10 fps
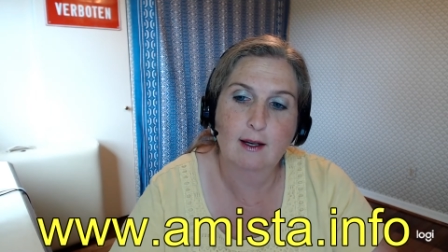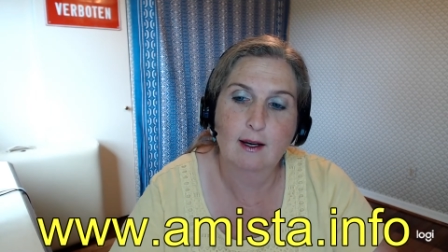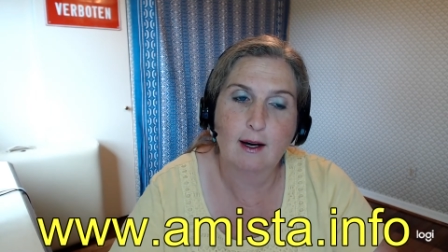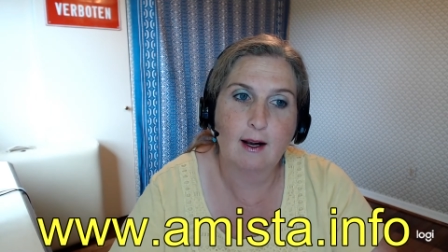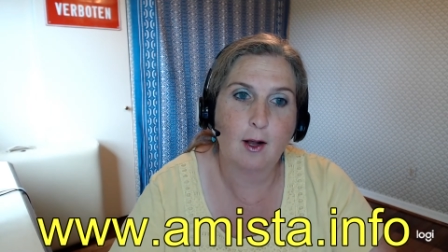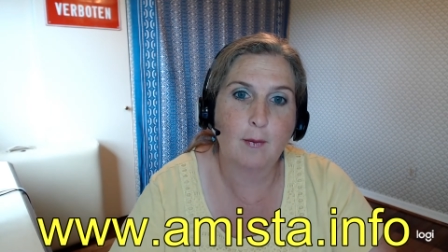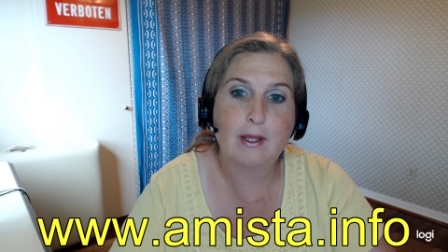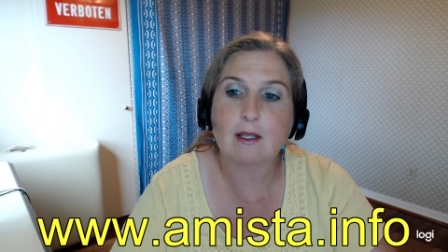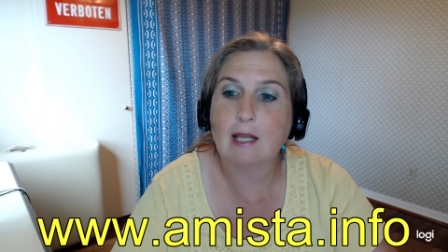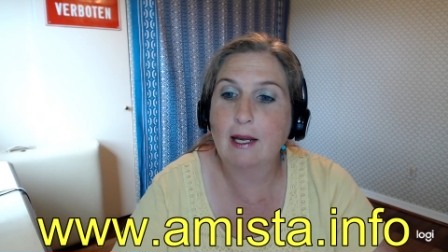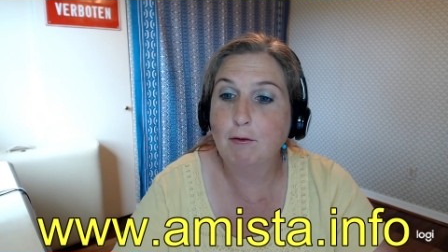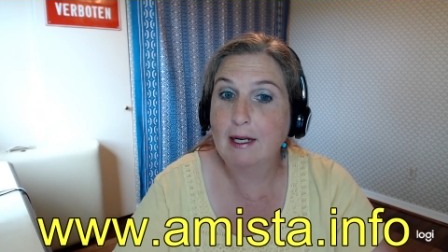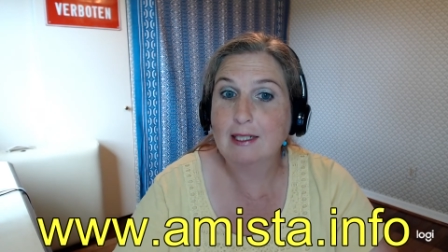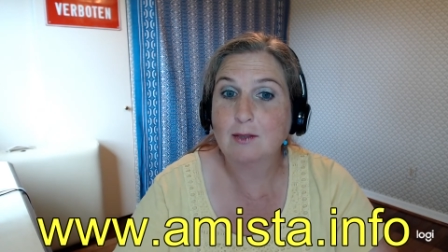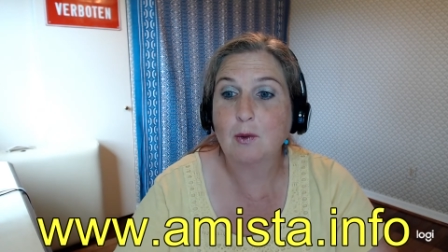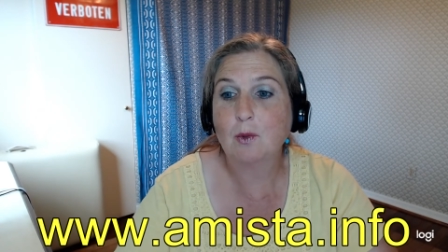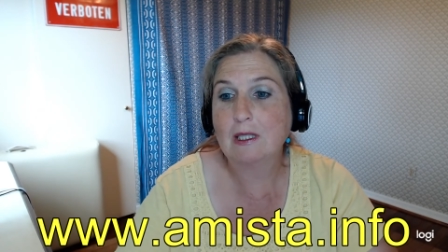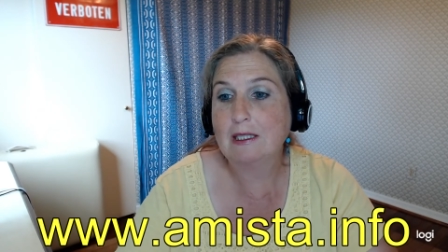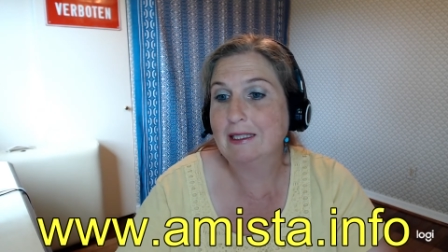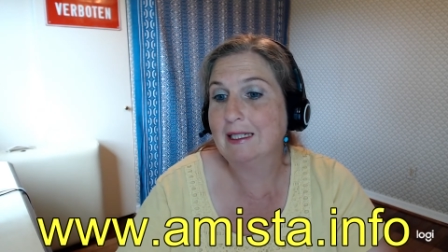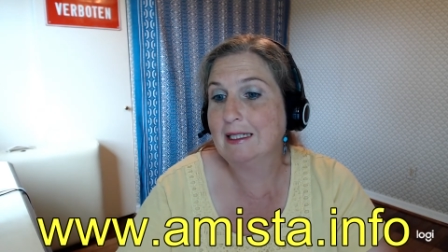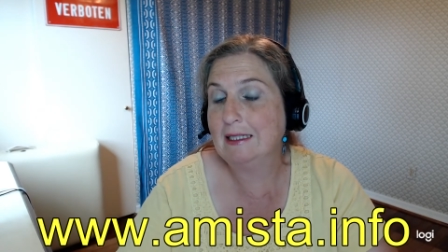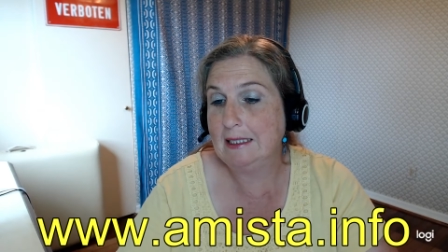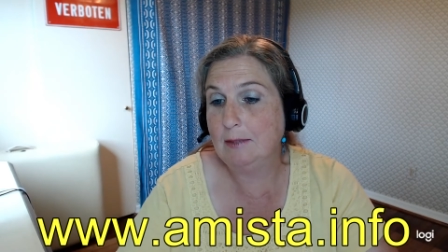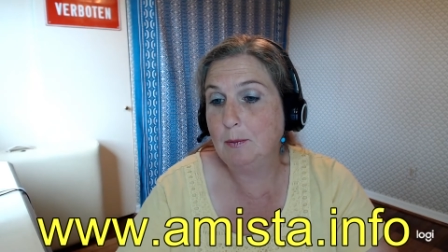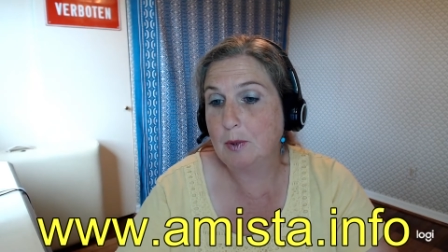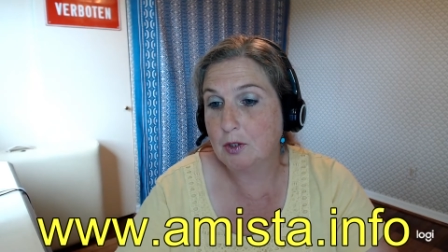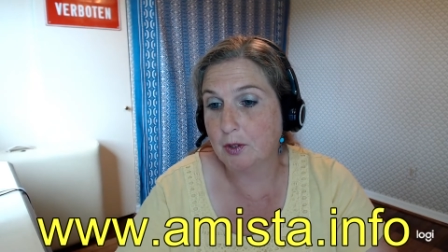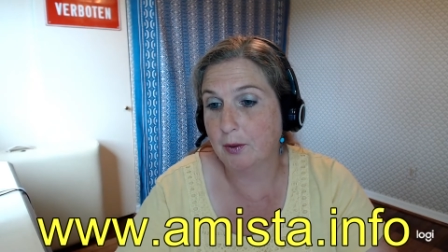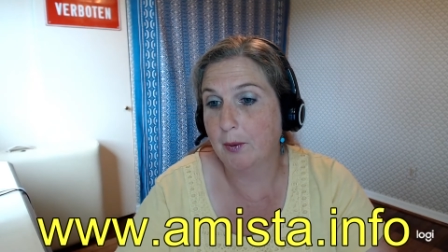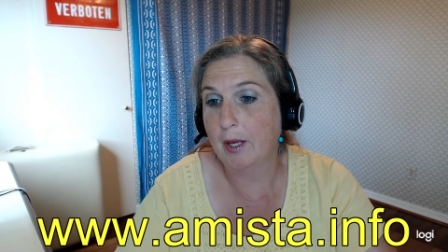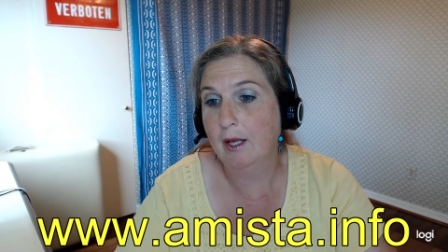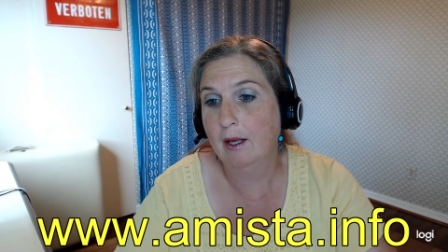In the live readings, we really dig in deep to